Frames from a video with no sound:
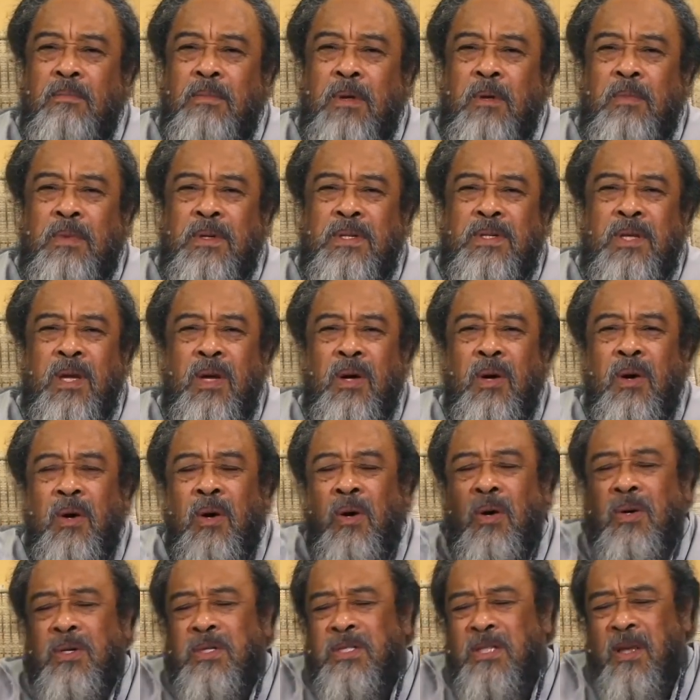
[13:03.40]
People say,
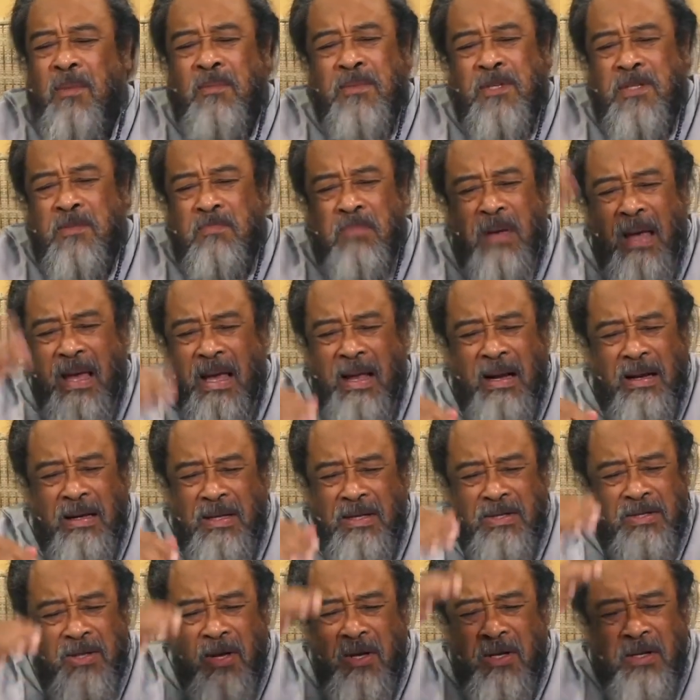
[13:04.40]
oh, some
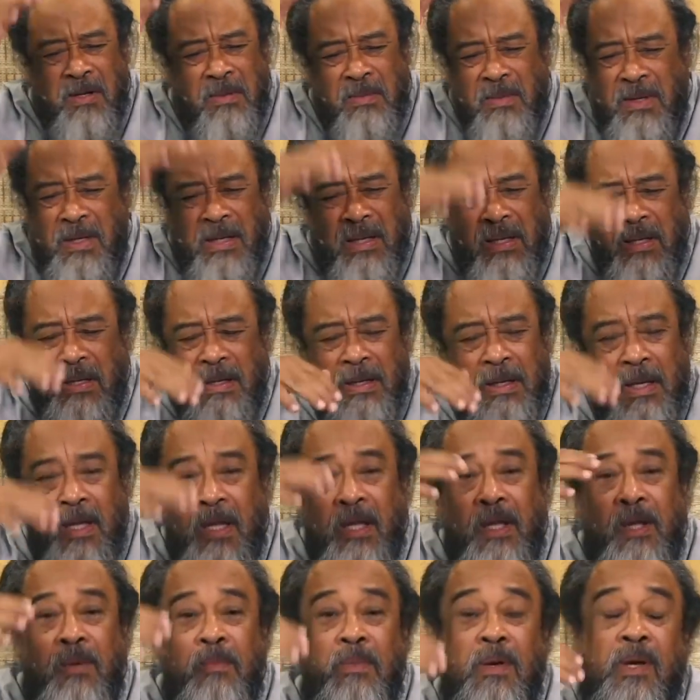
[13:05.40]
spell is under me. And
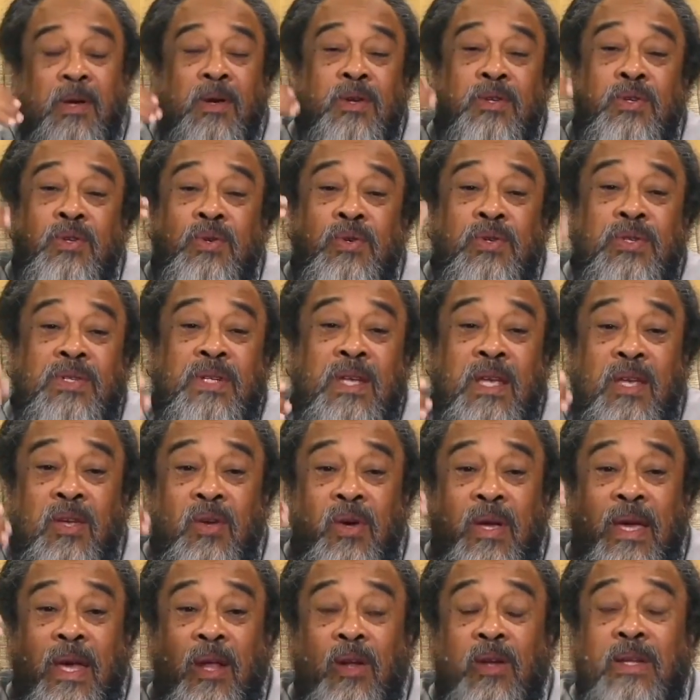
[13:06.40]
because you see,
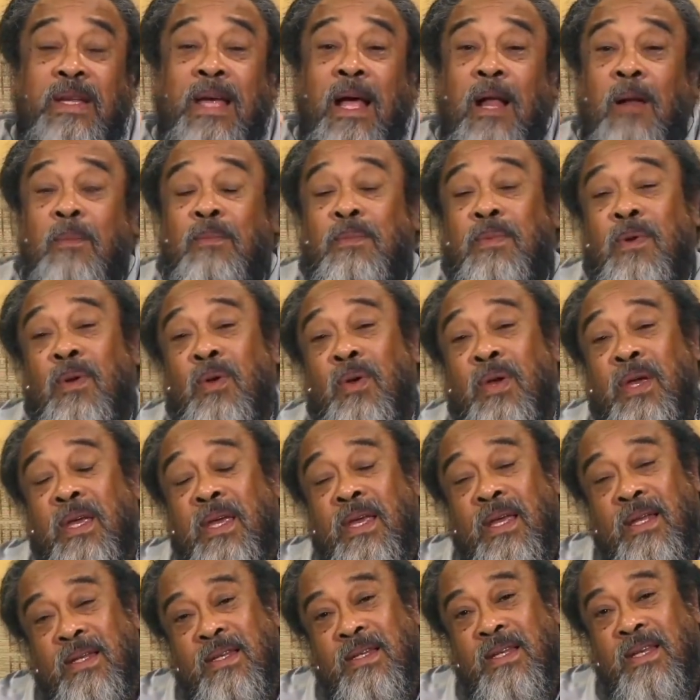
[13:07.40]
you cannot help
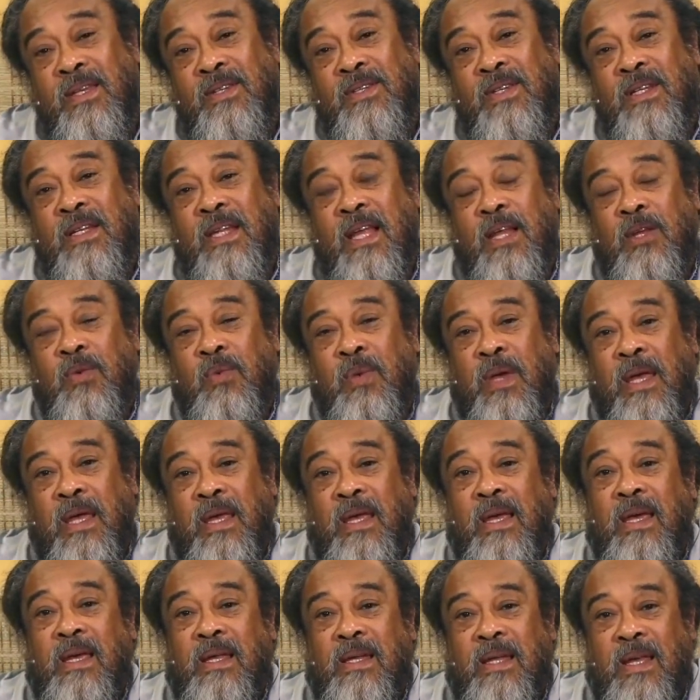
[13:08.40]
looking at things in that way.
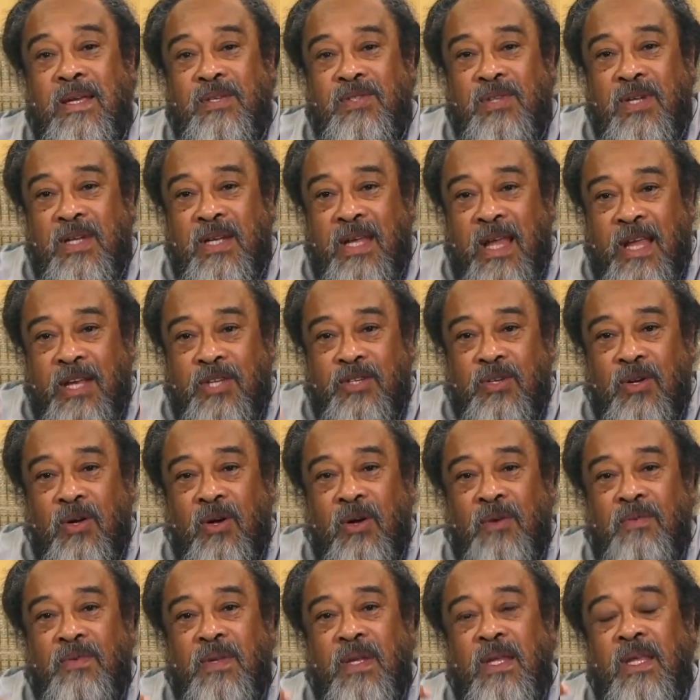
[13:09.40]
That's the nature
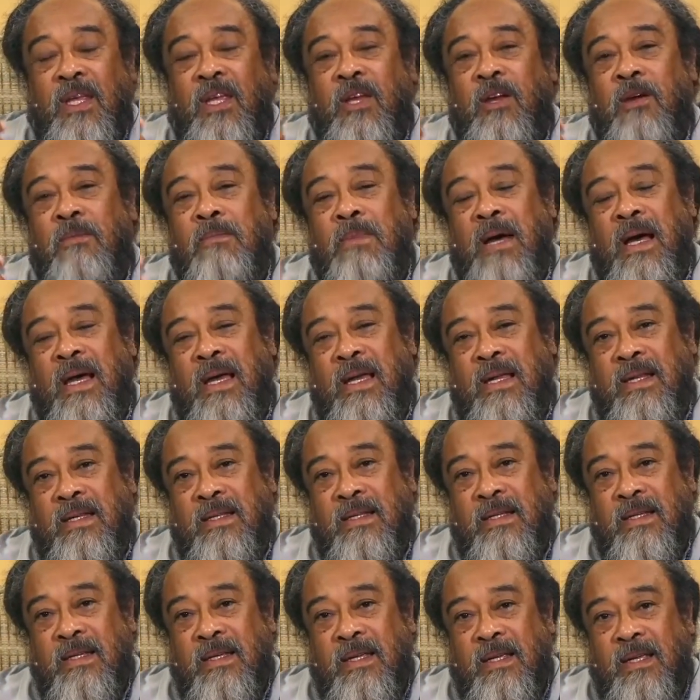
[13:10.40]
of the ego
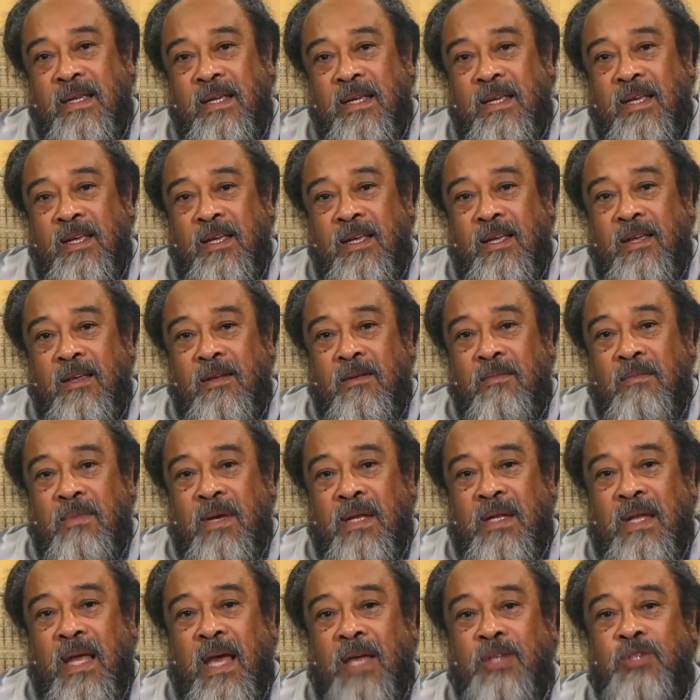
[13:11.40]
mind.
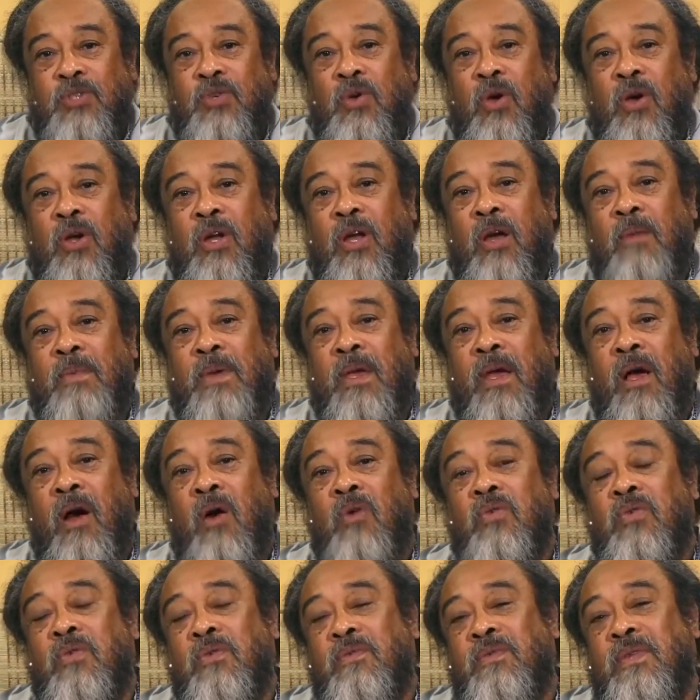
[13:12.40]
But as you are coming
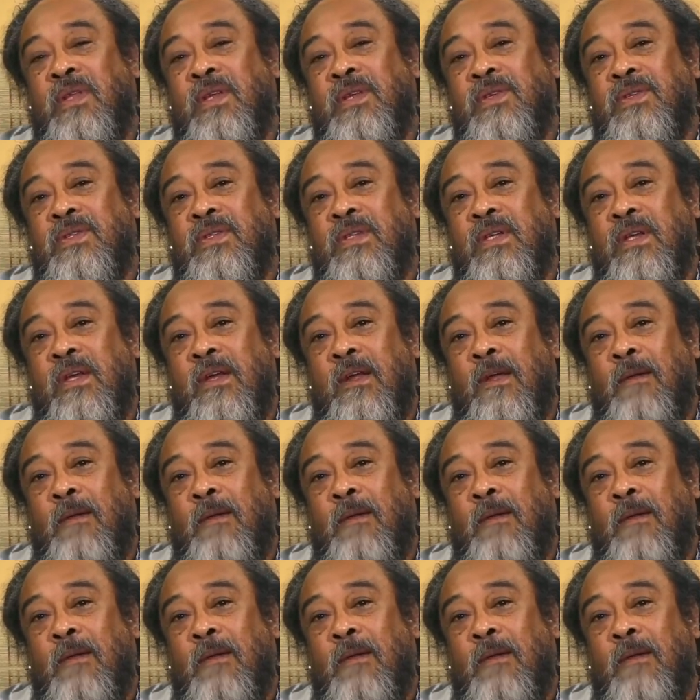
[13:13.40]
out of this,